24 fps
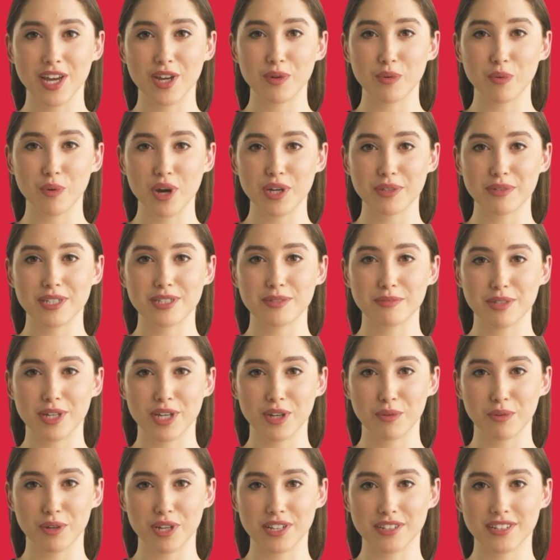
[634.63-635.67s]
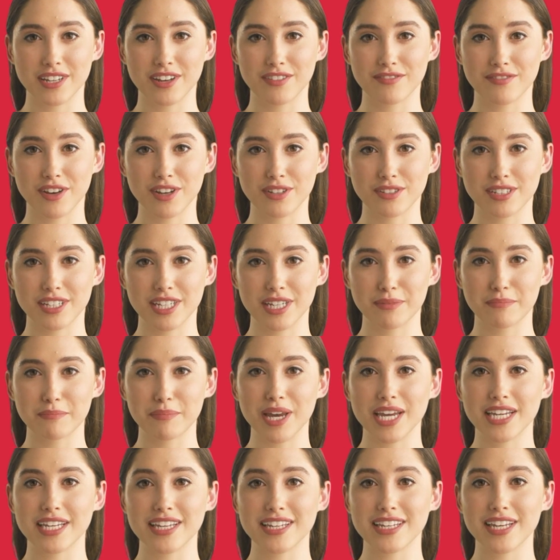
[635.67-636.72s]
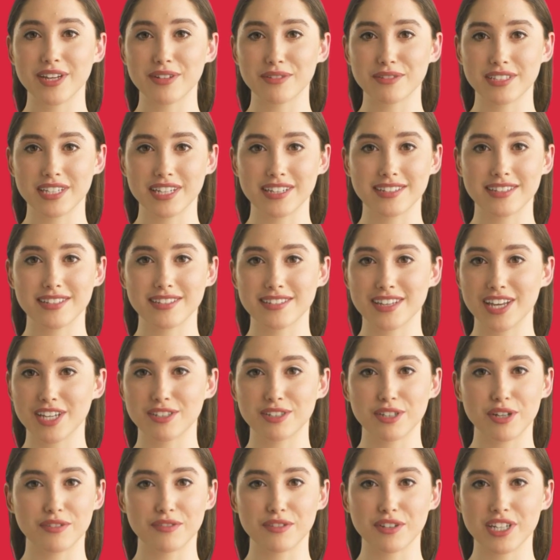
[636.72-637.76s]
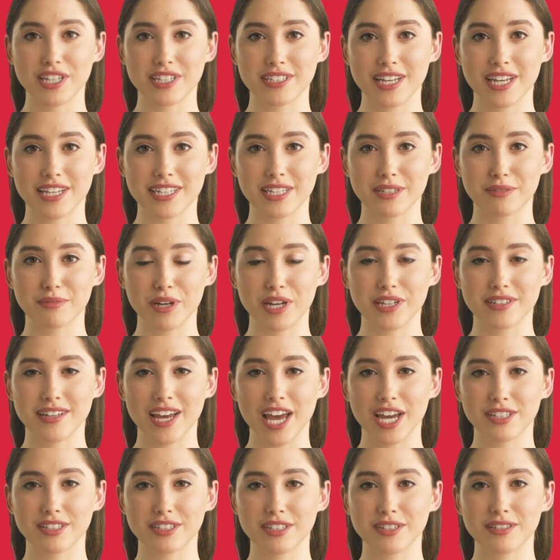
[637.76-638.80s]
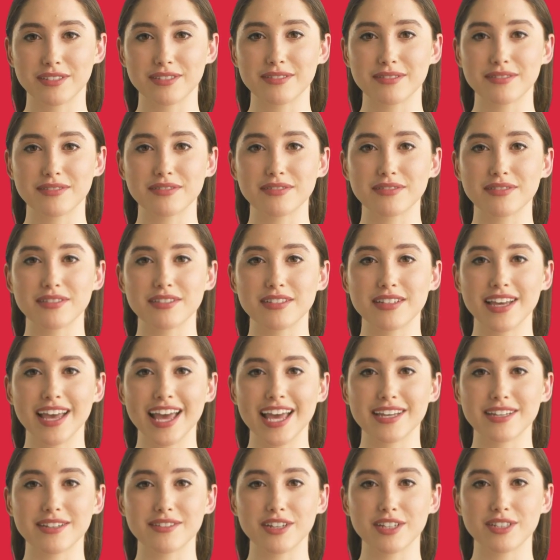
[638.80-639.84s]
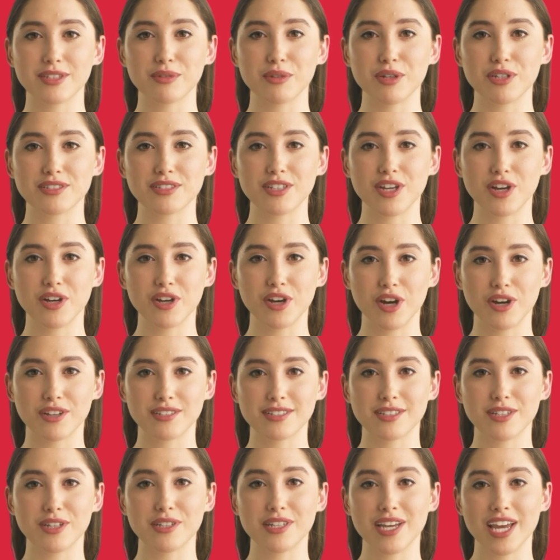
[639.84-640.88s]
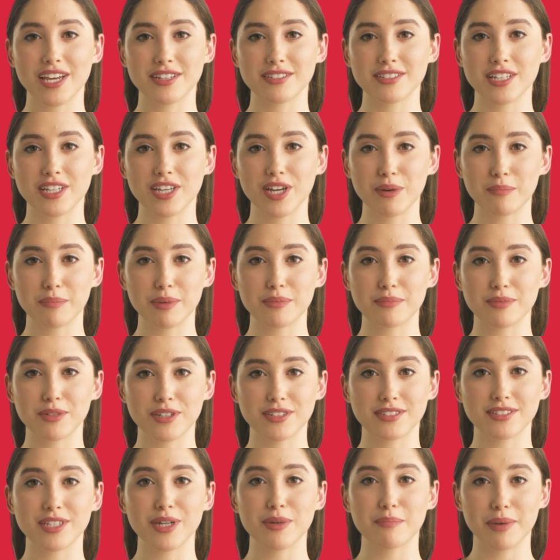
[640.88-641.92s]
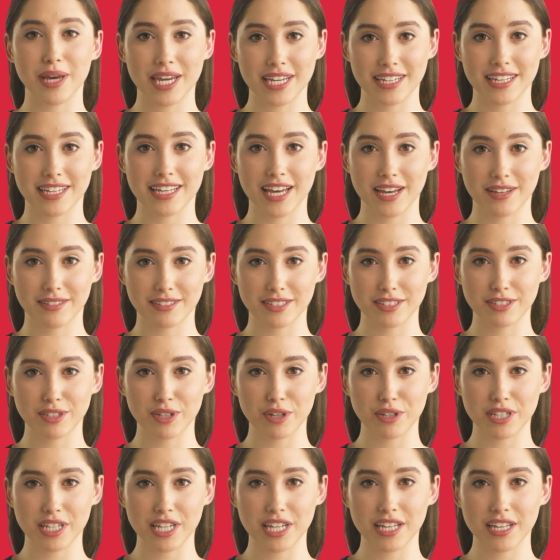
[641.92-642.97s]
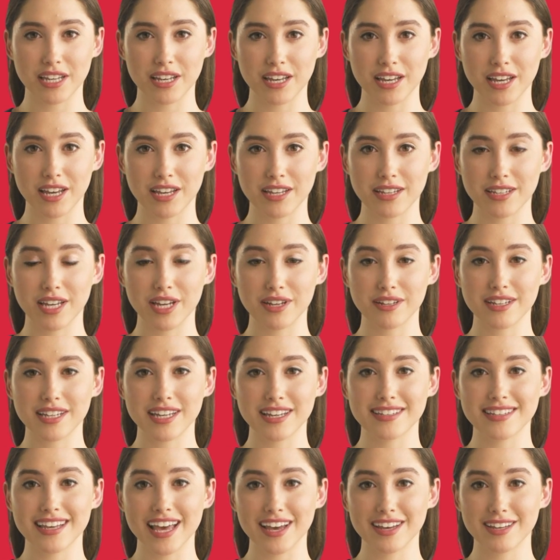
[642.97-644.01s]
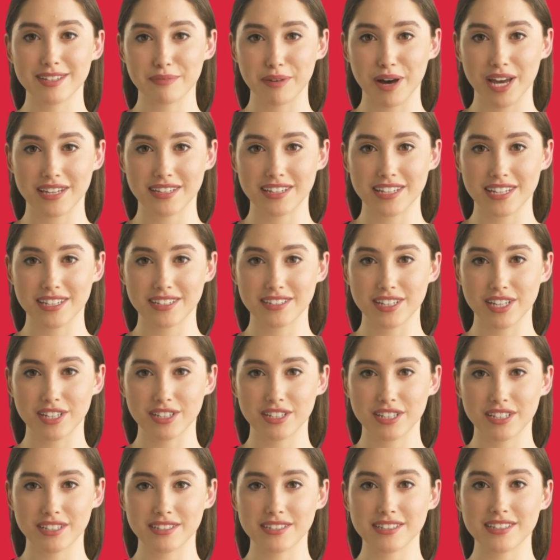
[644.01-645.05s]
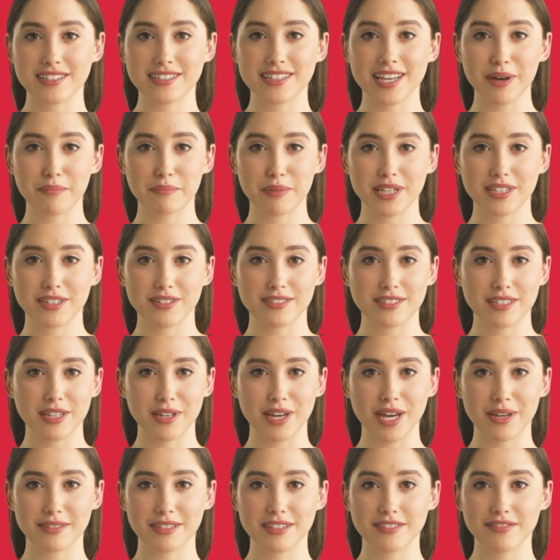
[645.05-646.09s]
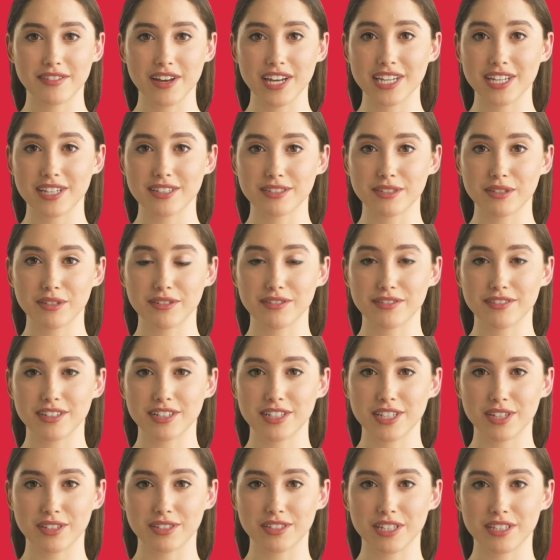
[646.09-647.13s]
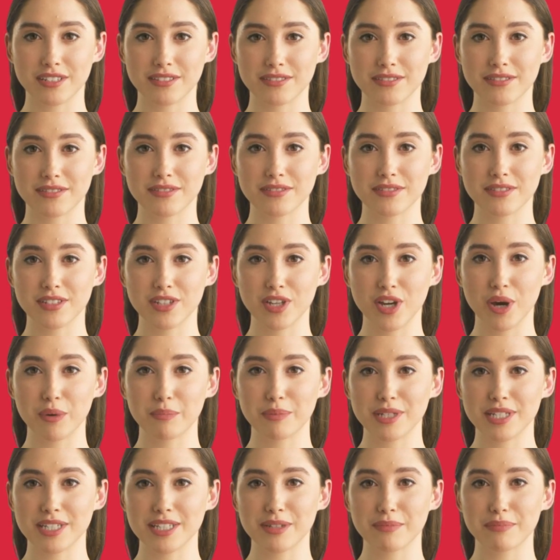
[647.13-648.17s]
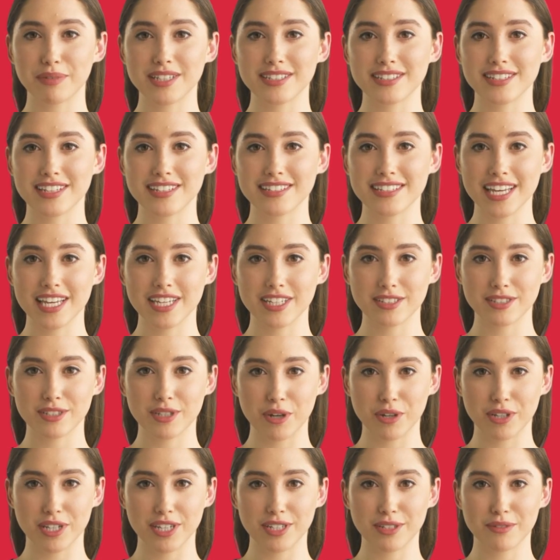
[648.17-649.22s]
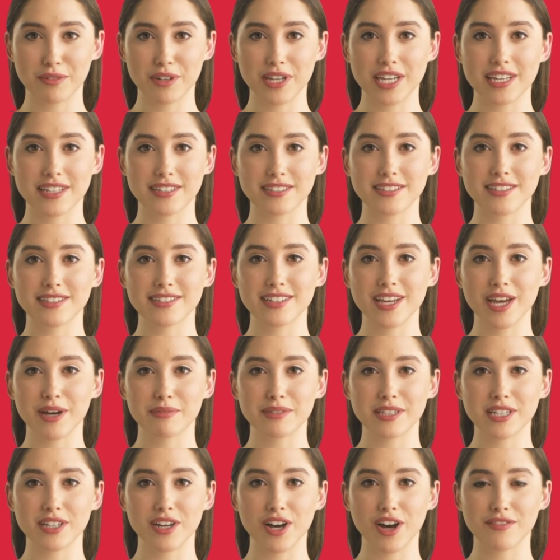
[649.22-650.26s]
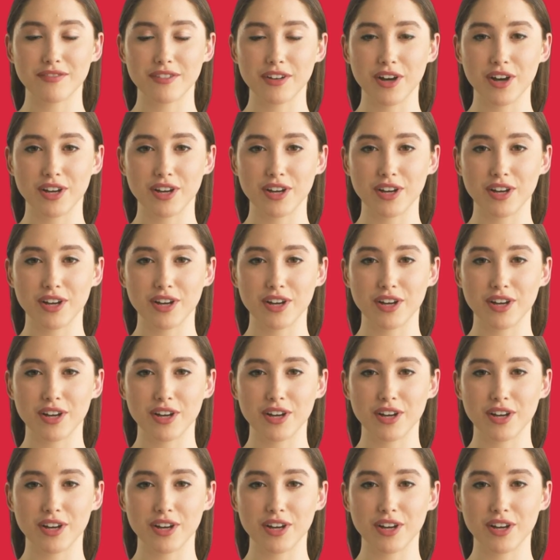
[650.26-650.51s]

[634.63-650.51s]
one must be aware that a functioning bank account is essential for conducting transactions. Individuals are also allowed to open personal bank accounts in Turkey, given they satisfy the conditions set by their selected financial institution. Opening a business in a Turkish-free zone can offer